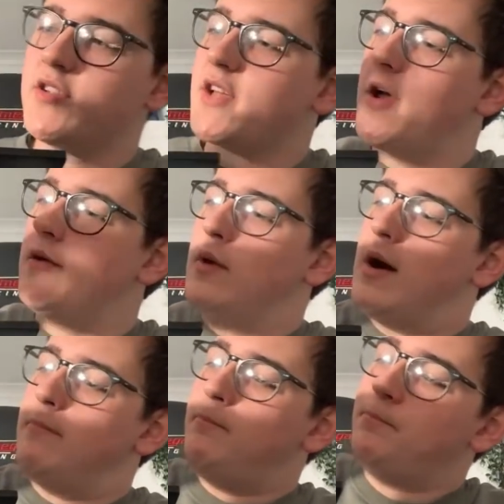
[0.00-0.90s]

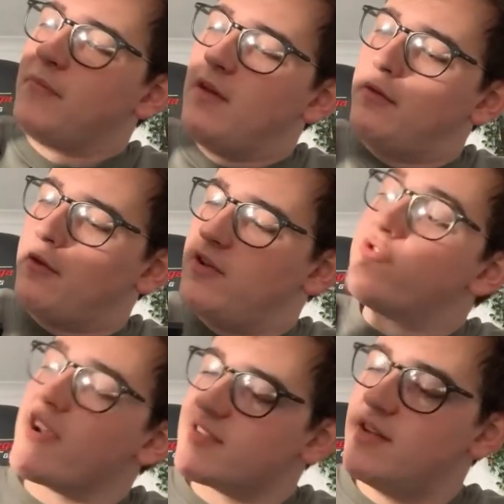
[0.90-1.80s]
So if you're
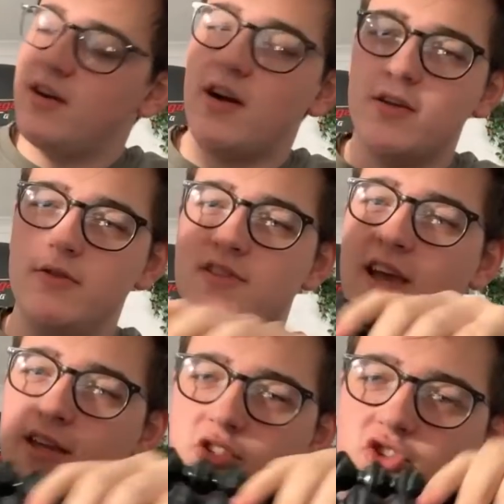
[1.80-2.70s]
interested, I use
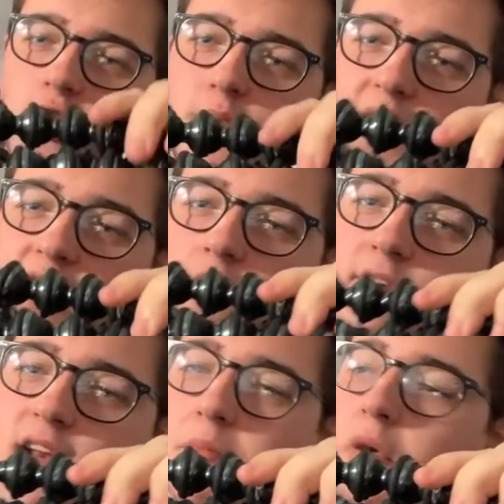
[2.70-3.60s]
a Joby
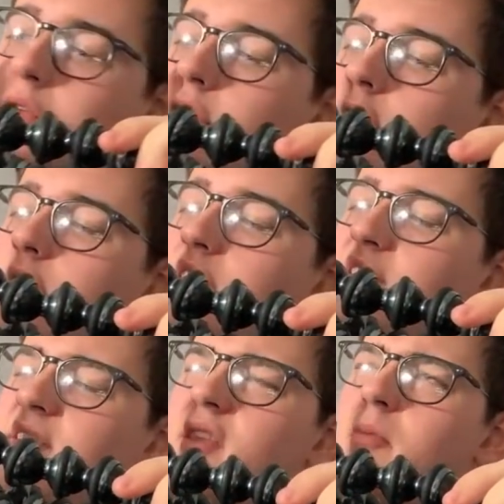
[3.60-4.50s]
Gorilla Pod.
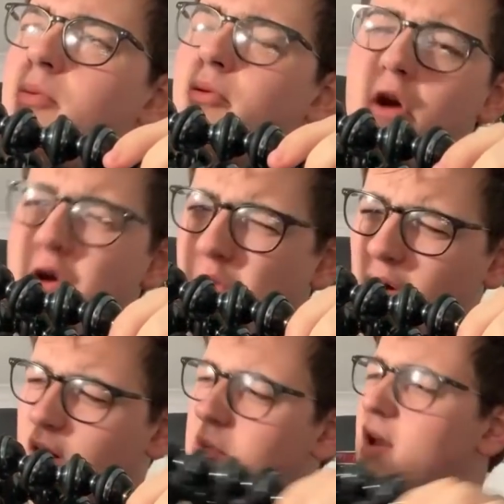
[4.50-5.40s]
This is like the Pro
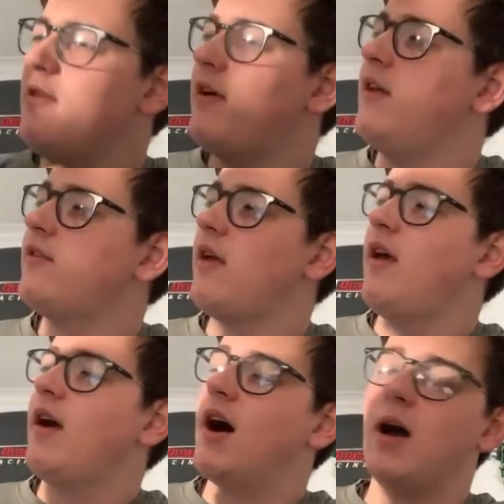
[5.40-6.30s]
one, I believe it is.
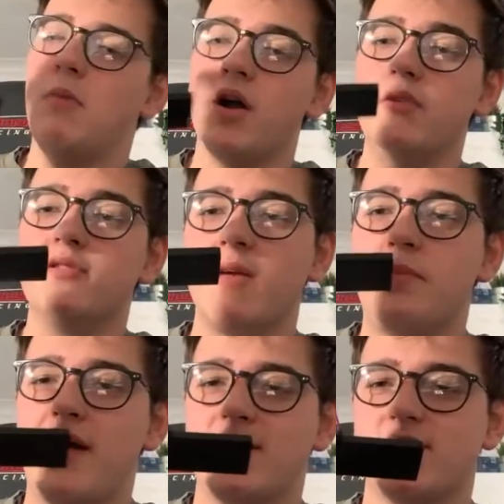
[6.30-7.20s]
I use a
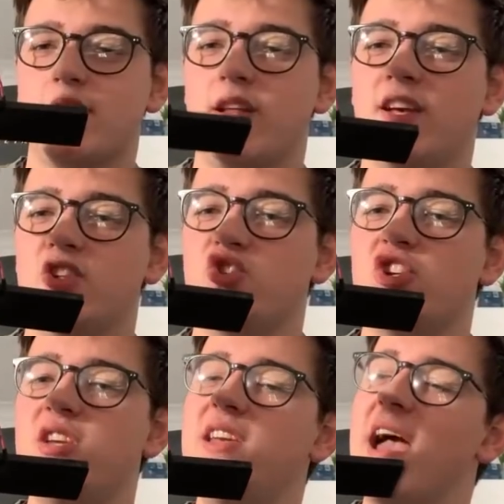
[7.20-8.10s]
Panasonic
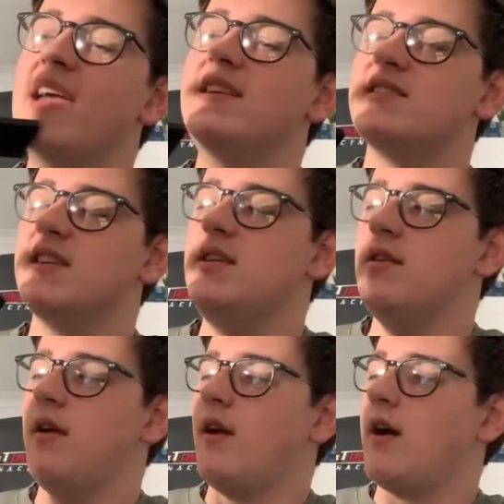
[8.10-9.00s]

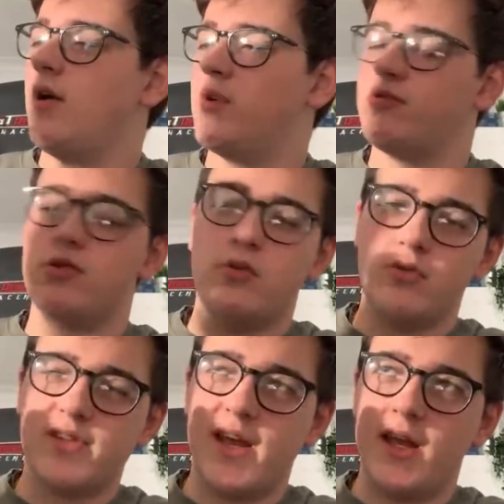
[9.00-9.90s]
G80, which
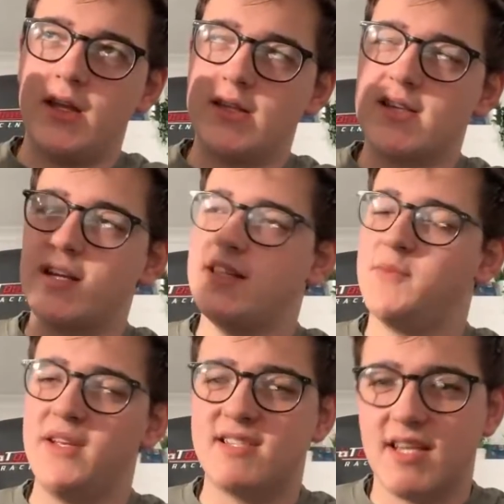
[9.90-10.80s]
records in
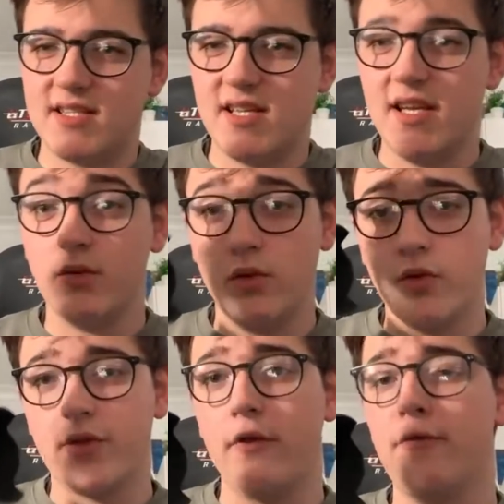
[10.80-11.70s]
1080p 60 and
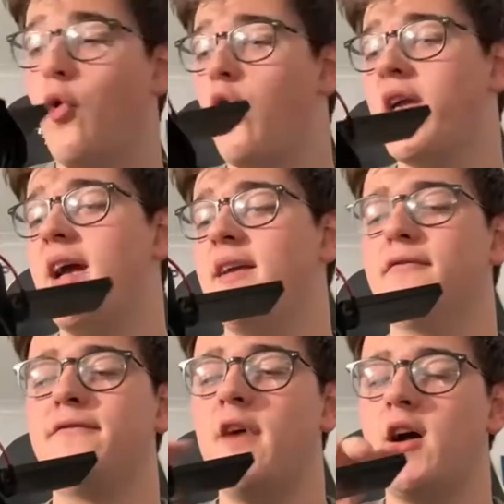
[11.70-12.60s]
also 4K and
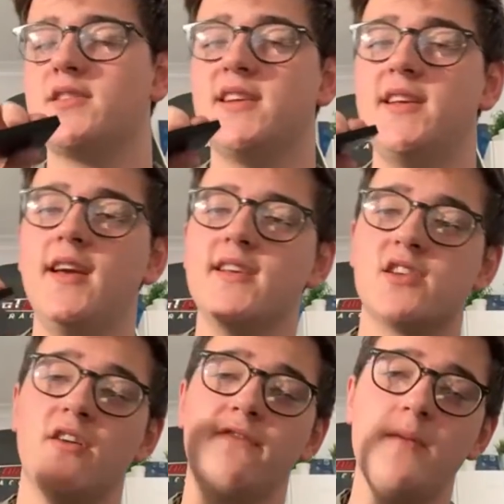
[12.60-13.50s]
30. It's
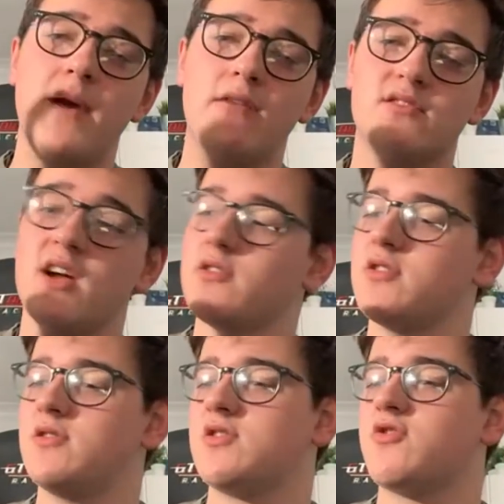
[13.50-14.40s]
got a flip out
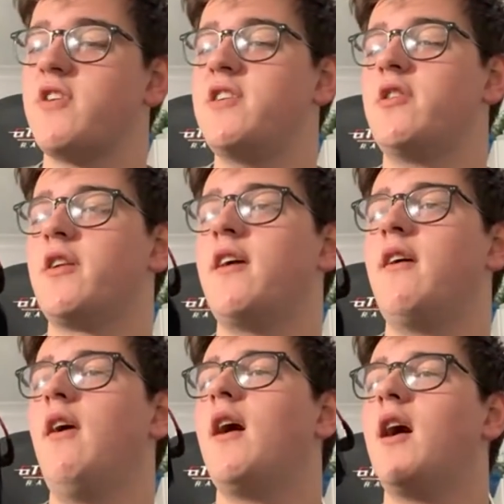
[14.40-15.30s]
touch screen on it,
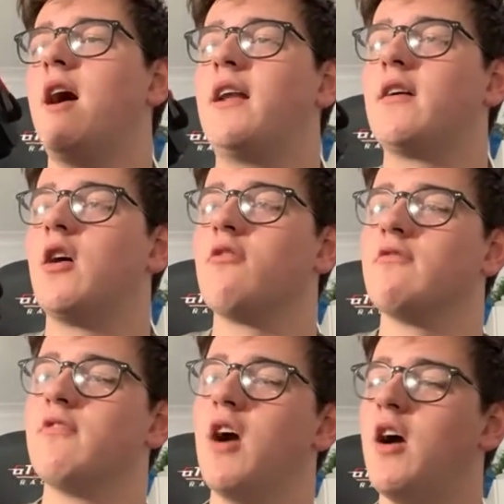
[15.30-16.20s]
and I've
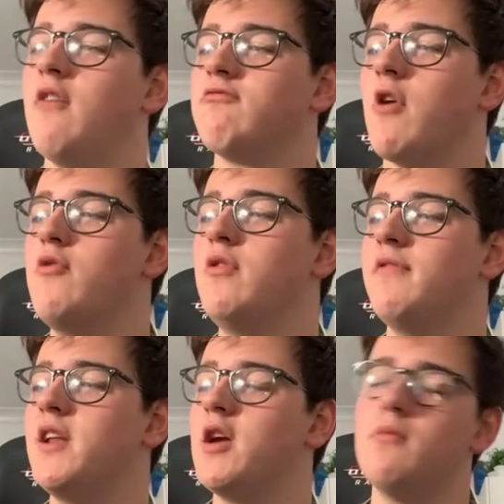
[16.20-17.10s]
got a
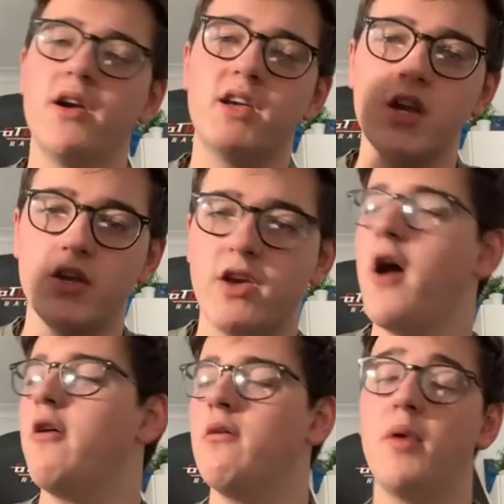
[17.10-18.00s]
Rode Video Mic
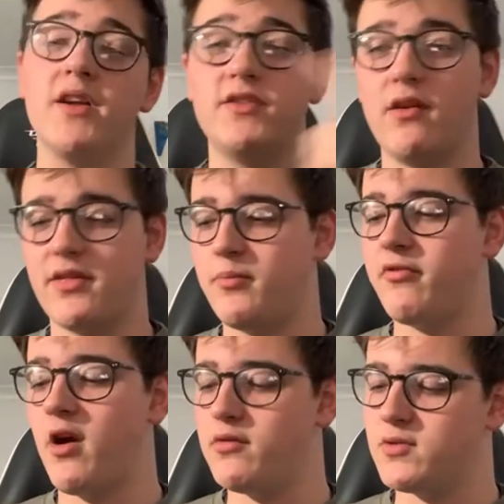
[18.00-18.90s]
Go, but I do have the
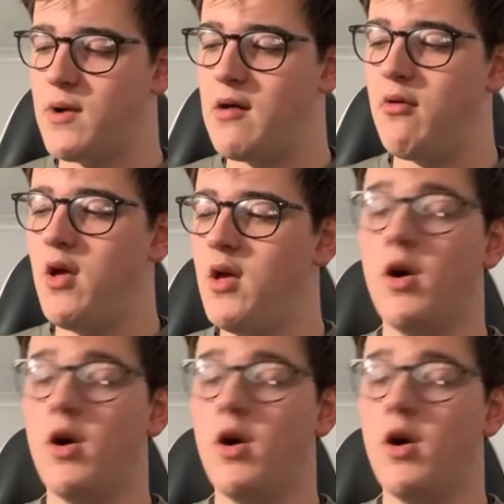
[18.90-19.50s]
Pro as well.